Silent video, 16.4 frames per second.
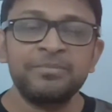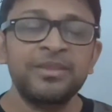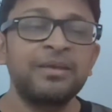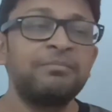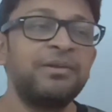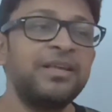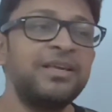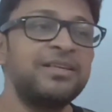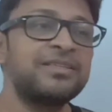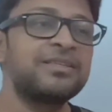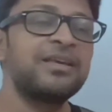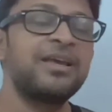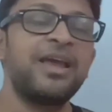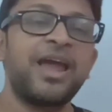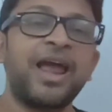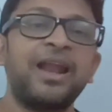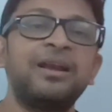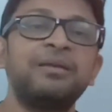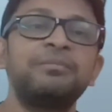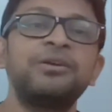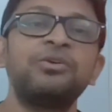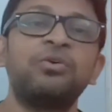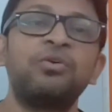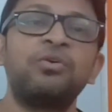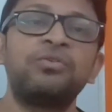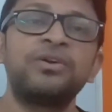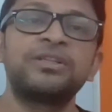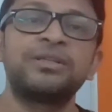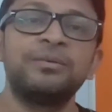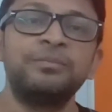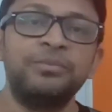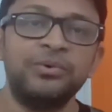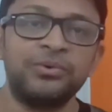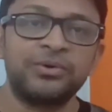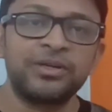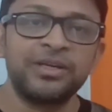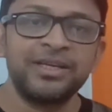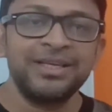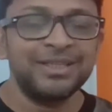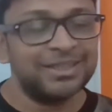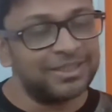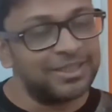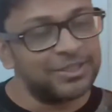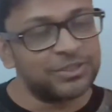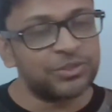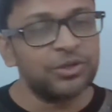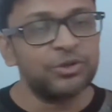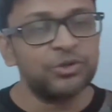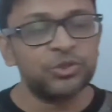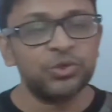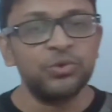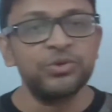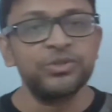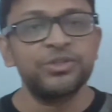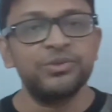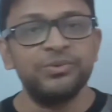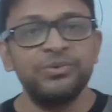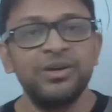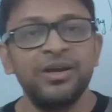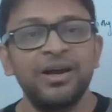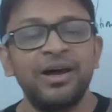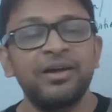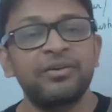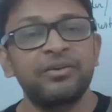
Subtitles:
Please hand me over the book. This shows you a